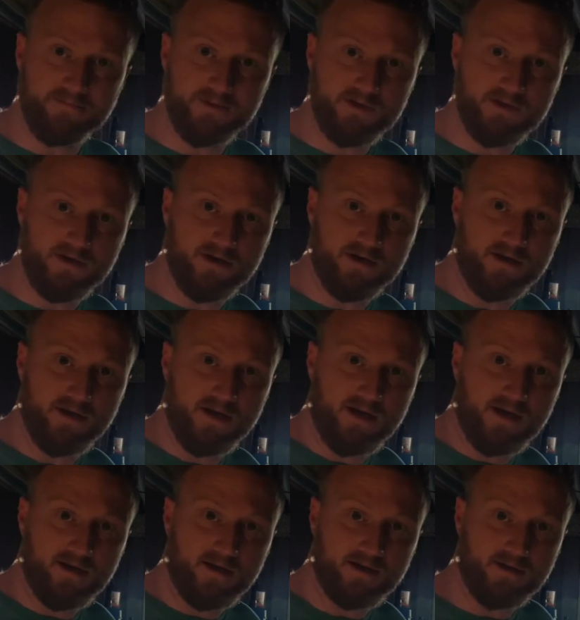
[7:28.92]
So
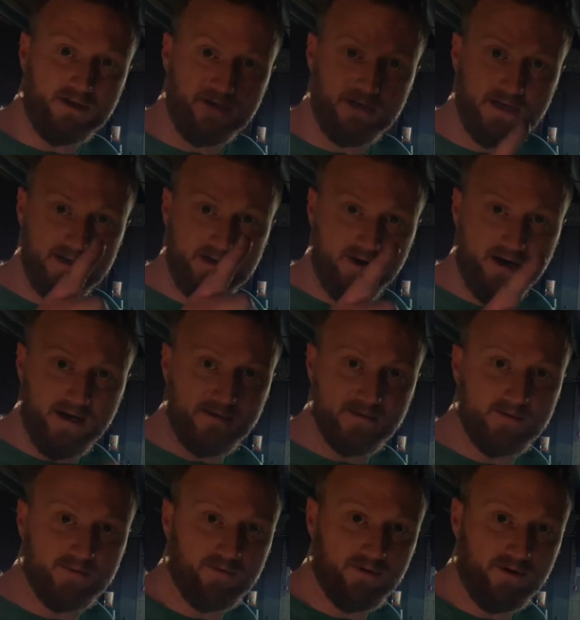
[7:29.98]
let's go down to Craig's.
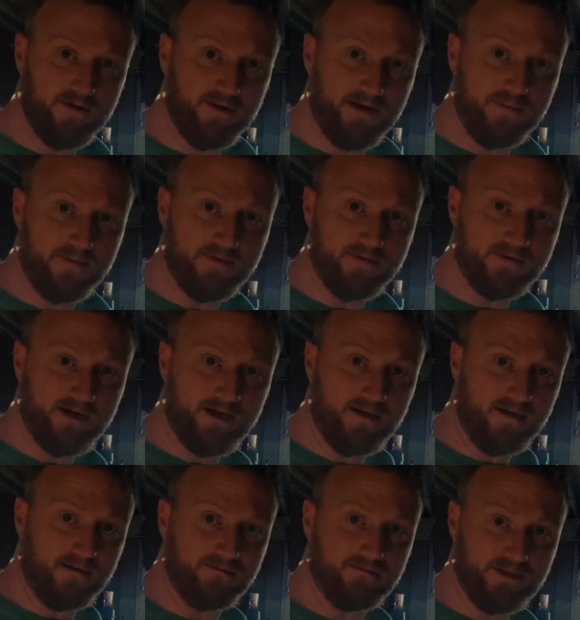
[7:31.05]
We'll load it up on the
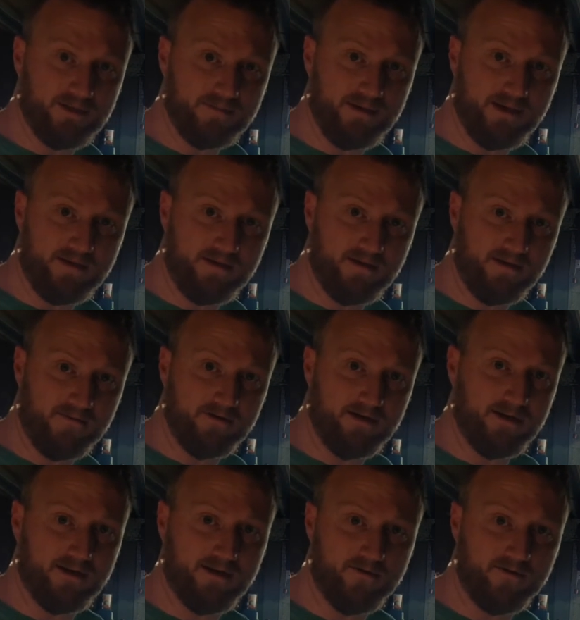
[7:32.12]
trailer, just back there, ready
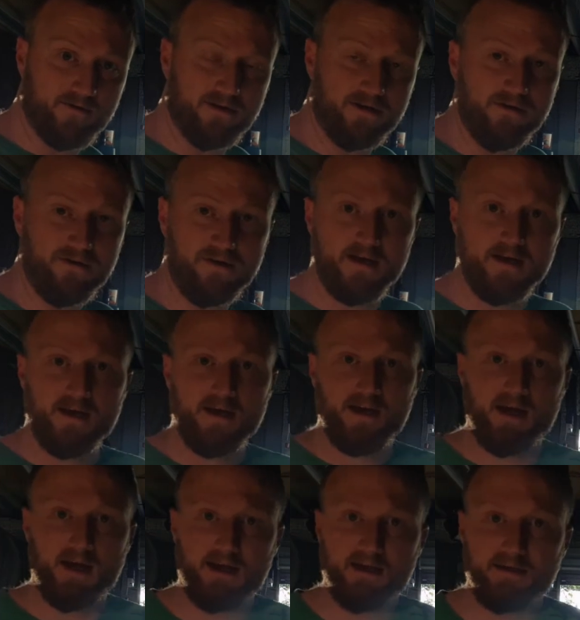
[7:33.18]
to go on the ute,
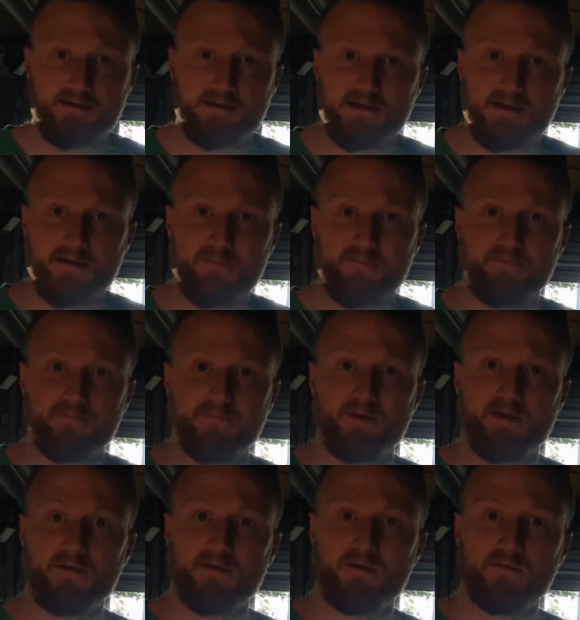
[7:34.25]
and
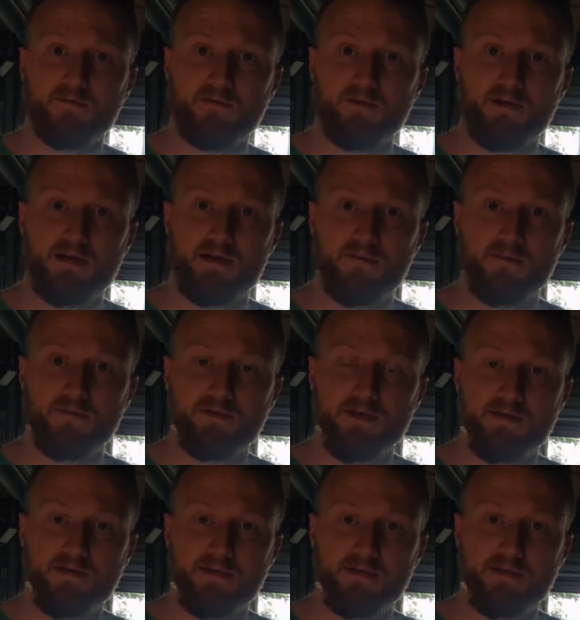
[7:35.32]
we'll
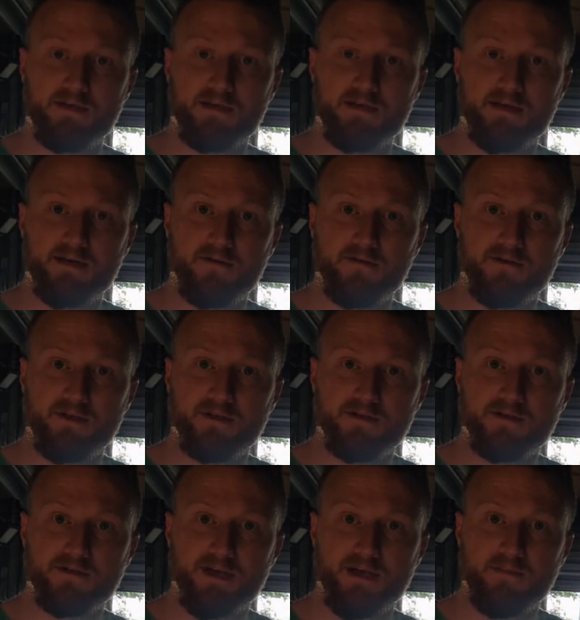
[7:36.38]
dial this in, get it all nice and
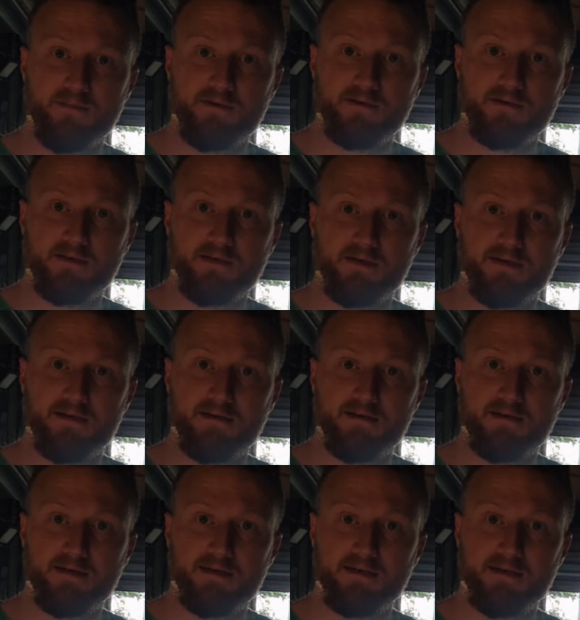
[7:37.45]
sharp, and
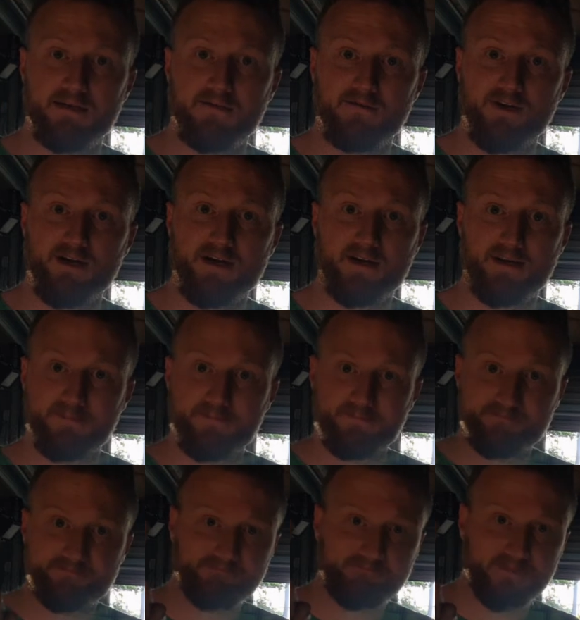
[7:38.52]
get down to the track.
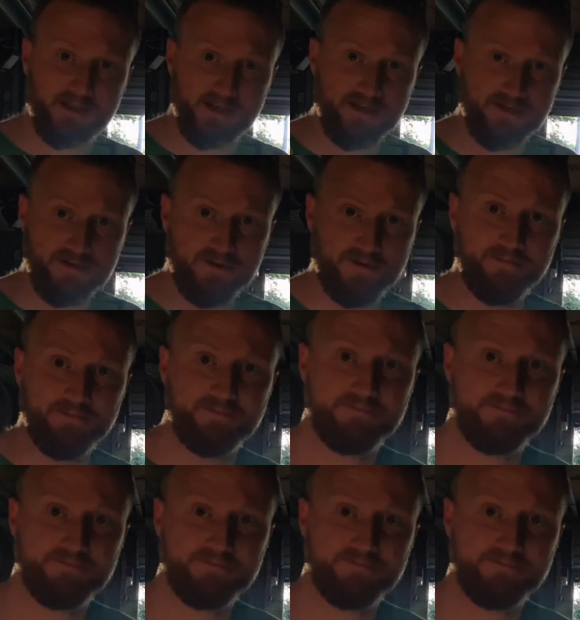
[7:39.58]
See you soon.